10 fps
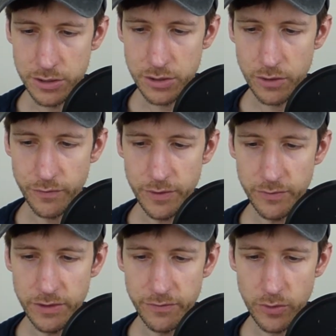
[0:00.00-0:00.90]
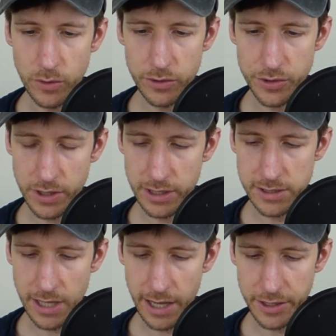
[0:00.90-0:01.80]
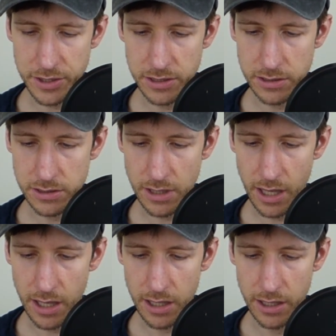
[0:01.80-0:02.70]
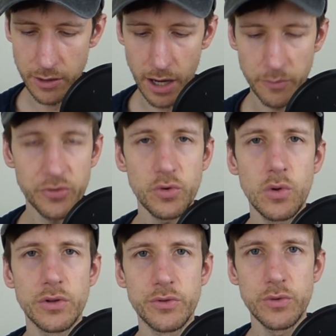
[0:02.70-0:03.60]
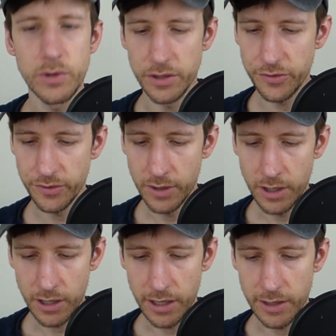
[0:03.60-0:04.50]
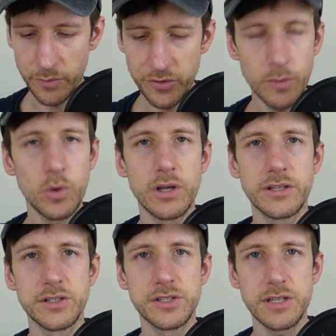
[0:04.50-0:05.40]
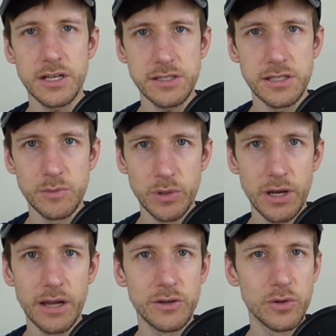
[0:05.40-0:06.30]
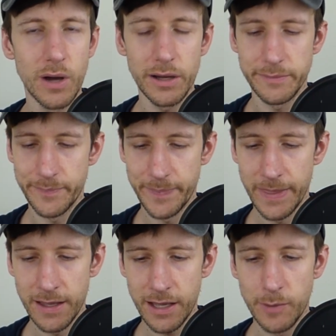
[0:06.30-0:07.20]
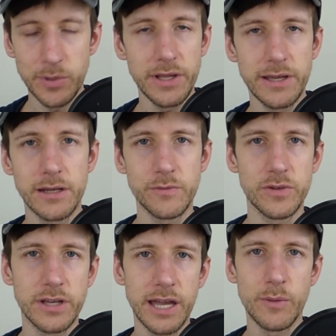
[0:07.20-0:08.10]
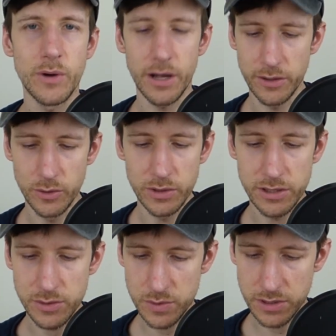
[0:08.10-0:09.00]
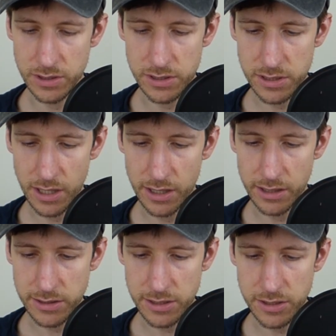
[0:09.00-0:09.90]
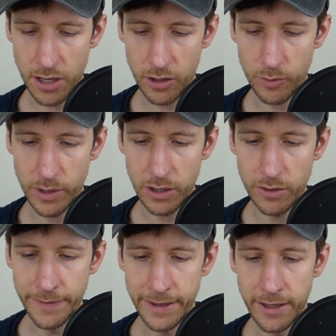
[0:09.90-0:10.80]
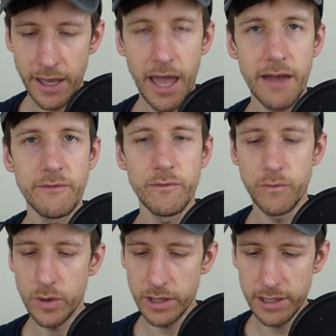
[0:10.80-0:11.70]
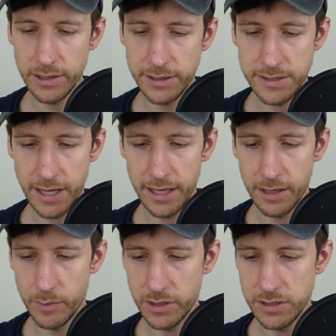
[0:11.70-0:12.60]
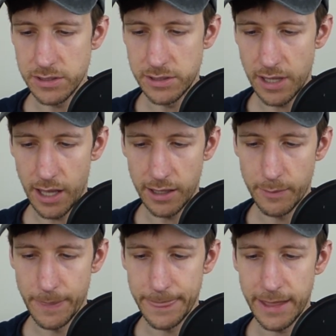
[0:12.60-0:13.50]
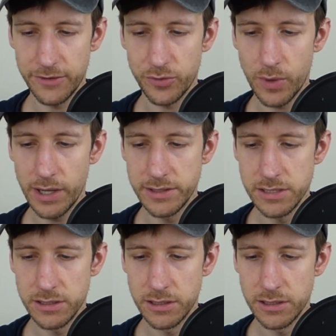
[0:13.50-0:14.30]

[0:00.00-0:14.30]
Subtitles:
So 54 transactions, and I'm scrolling through this, and I'm somewhat disgusted, but I'm playing it up for the camera. I knew what this was going to say. It says Taco Bell every damn day. That's right.